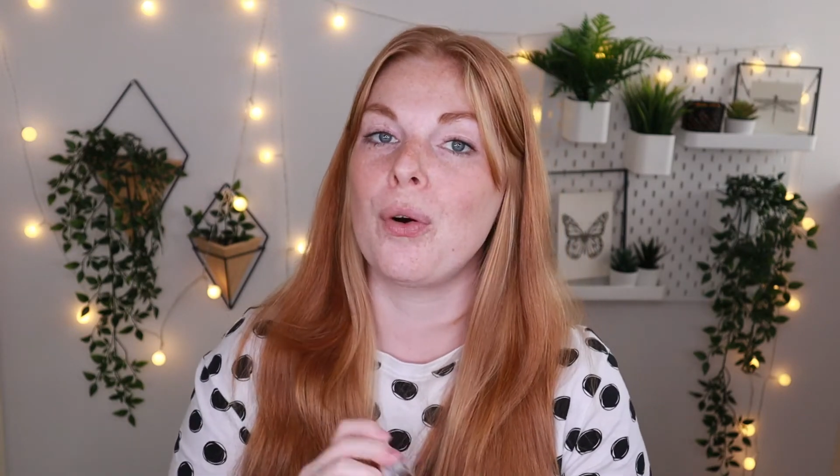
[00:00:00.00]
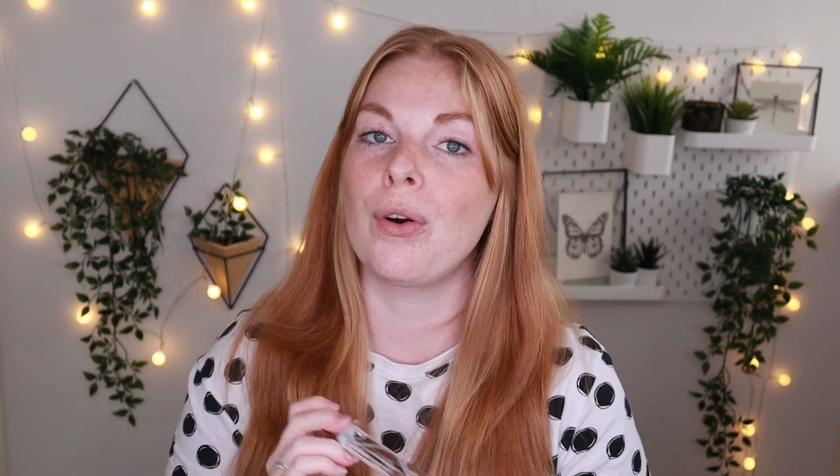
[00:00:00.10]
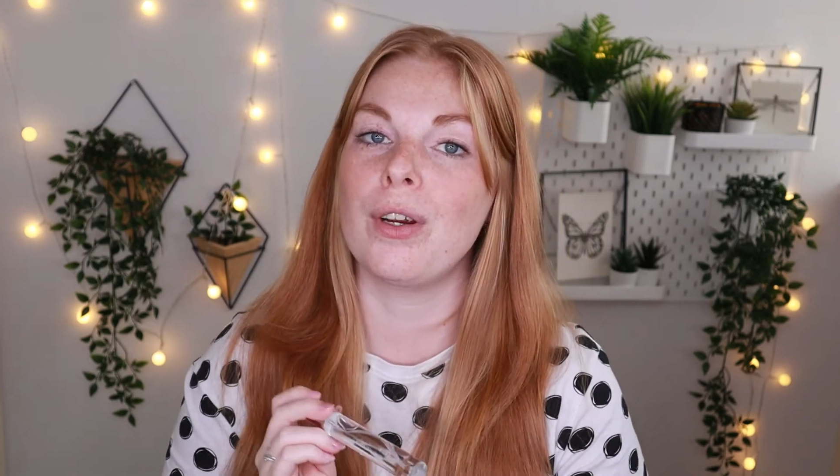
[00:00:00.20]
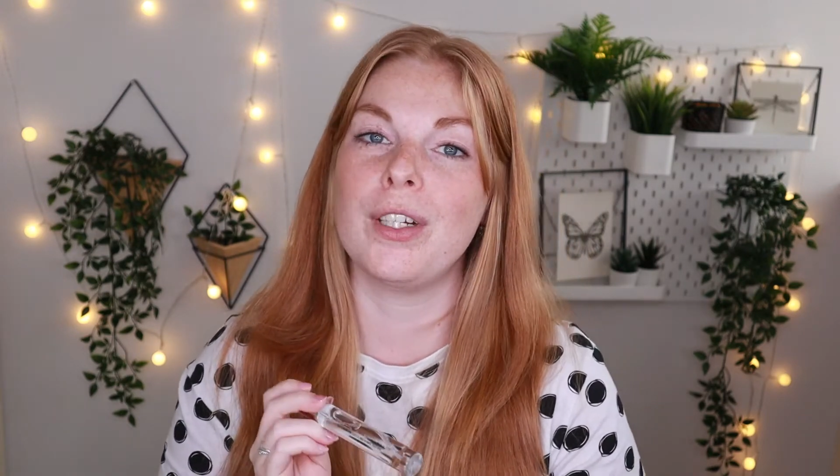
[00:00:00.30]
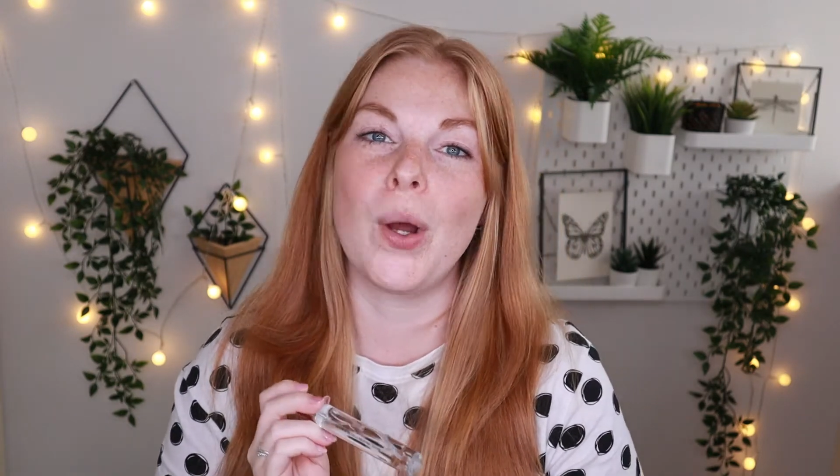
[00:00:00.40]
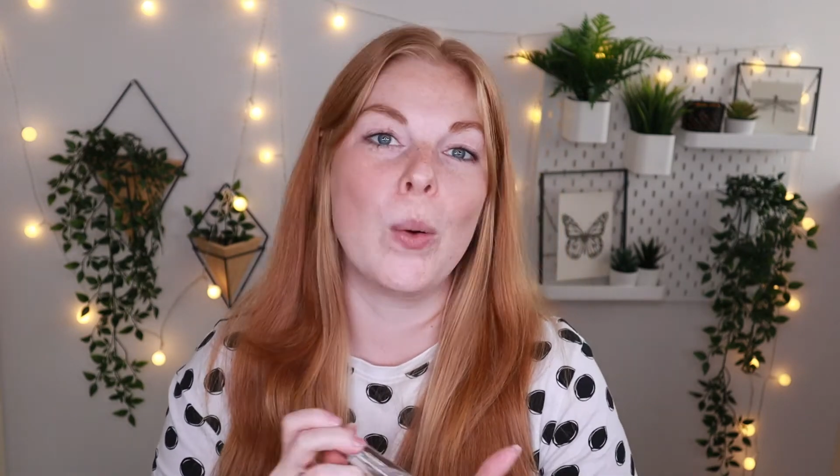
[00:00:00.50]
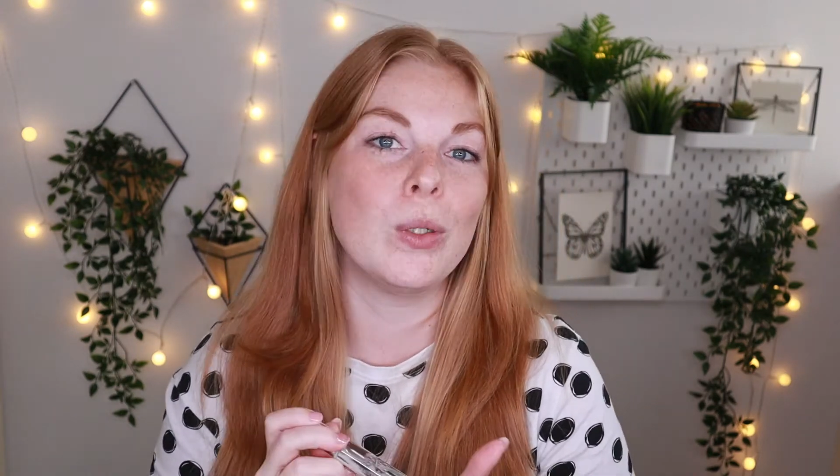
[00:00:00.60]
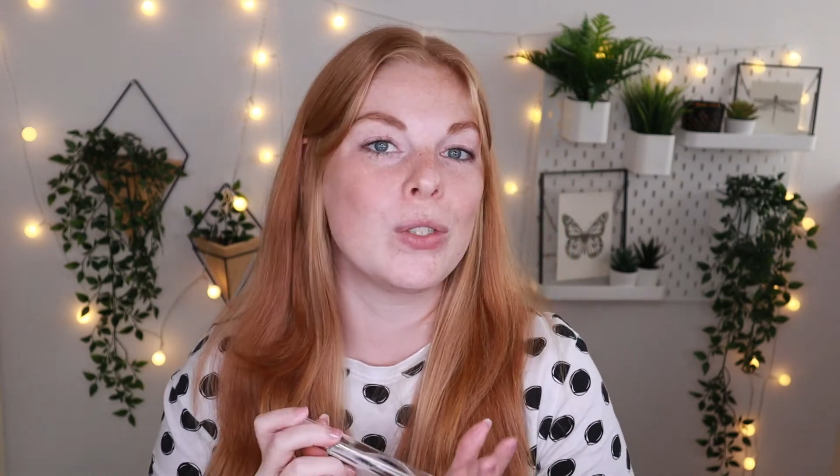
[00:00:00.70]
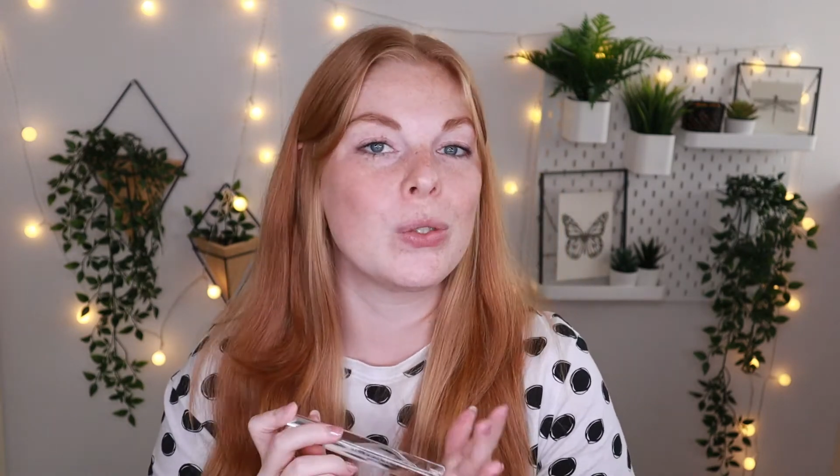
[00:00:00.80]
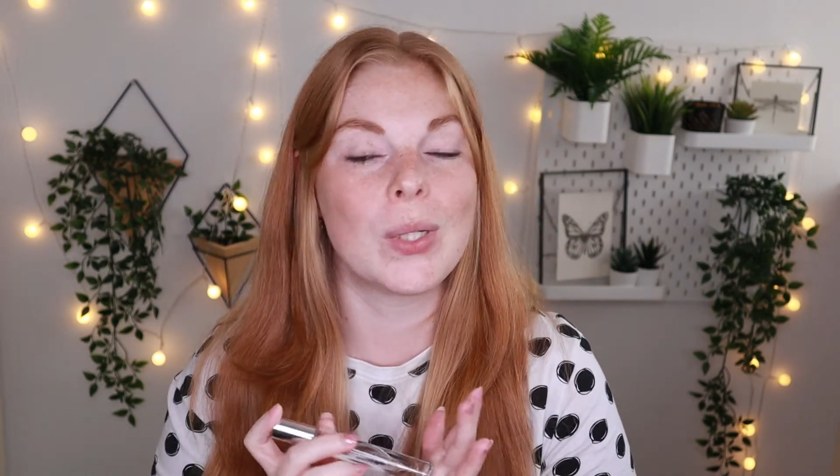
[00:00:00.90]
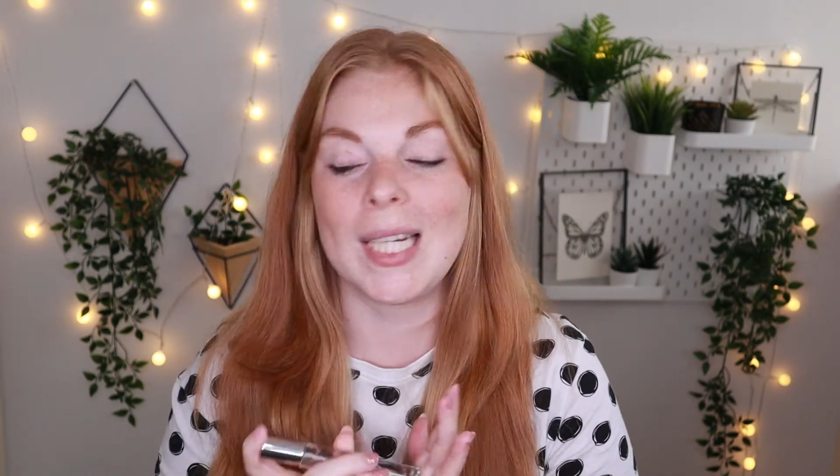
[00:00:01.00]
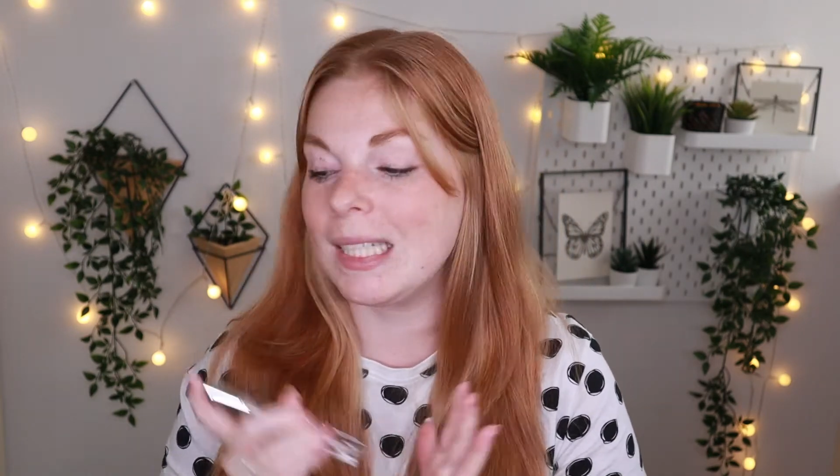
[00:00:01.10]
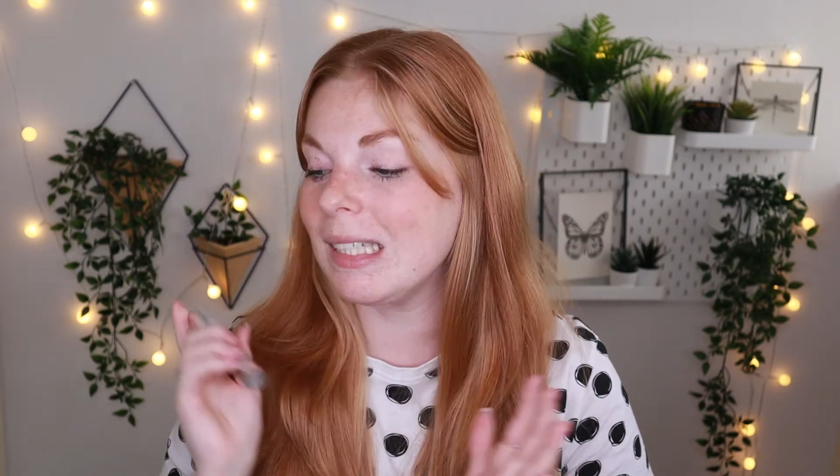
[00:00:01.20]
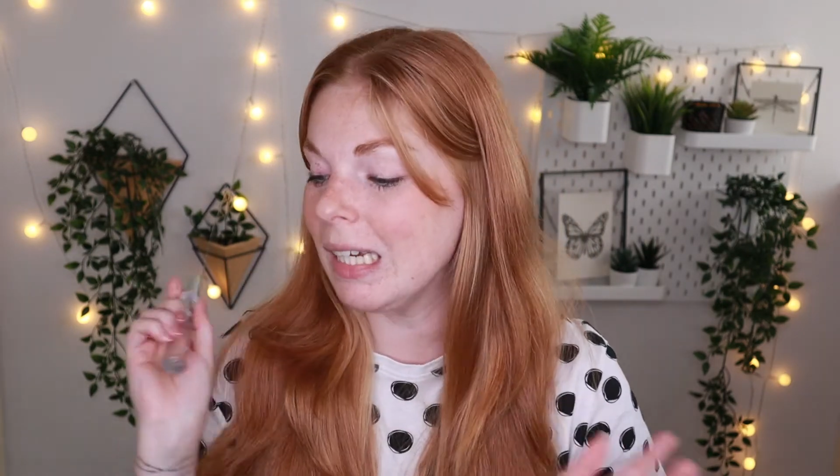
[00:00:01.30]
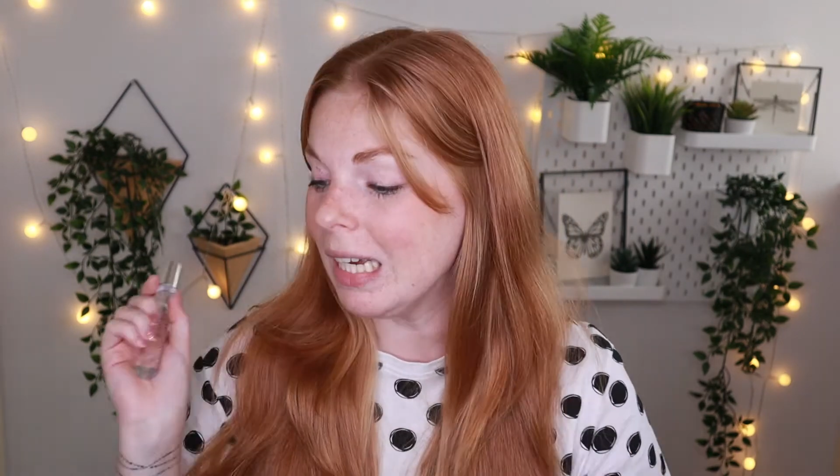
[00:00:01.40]
or an eau de
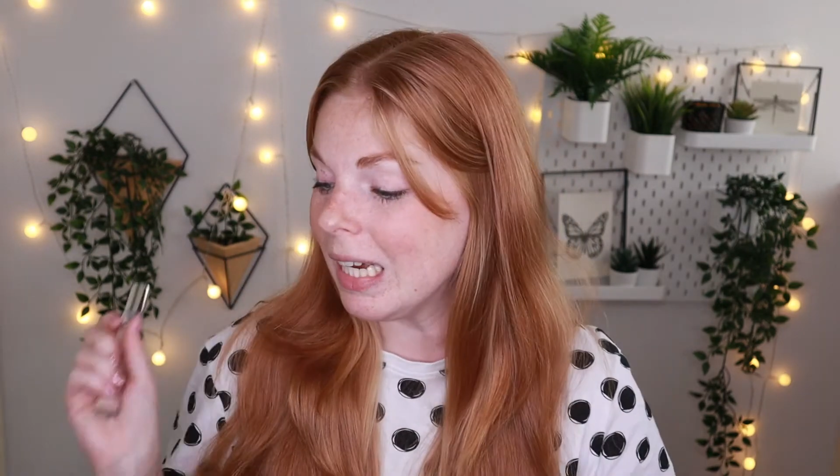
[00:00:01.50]
toilette